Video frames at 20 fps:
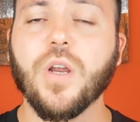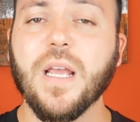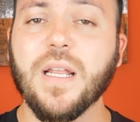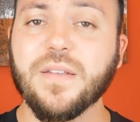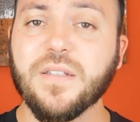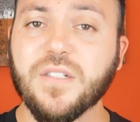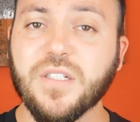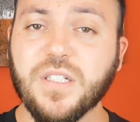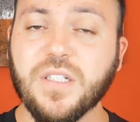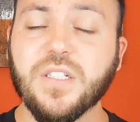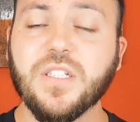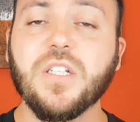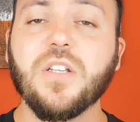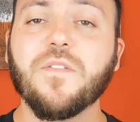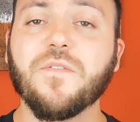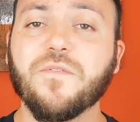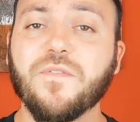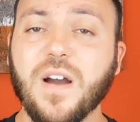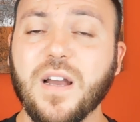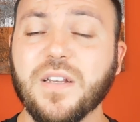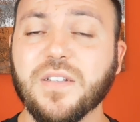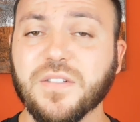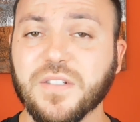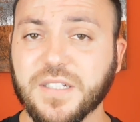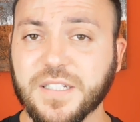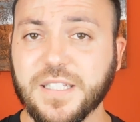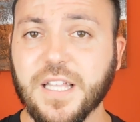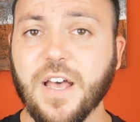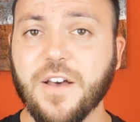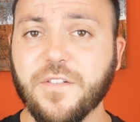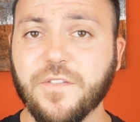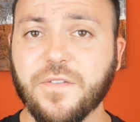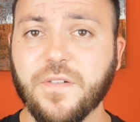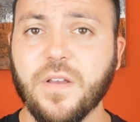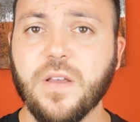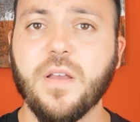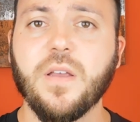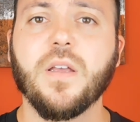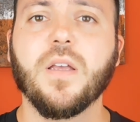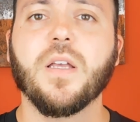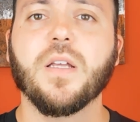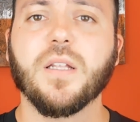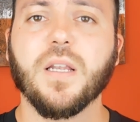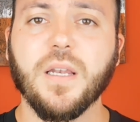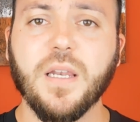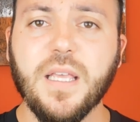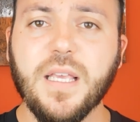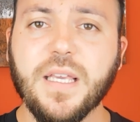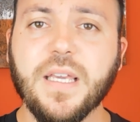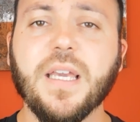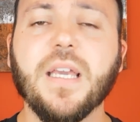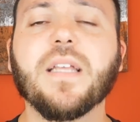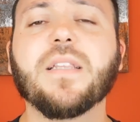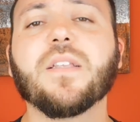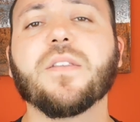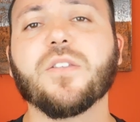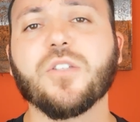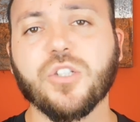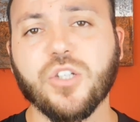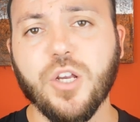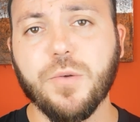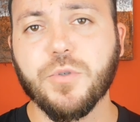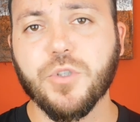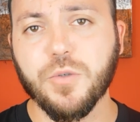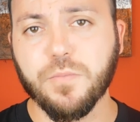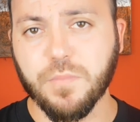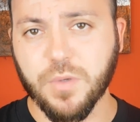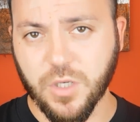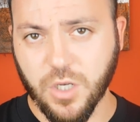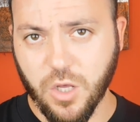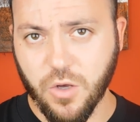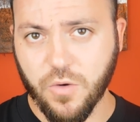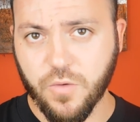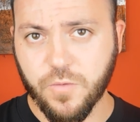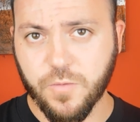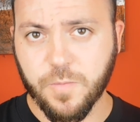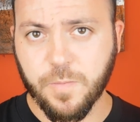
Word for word: and the Sicilian fighting staff. Link in the description below.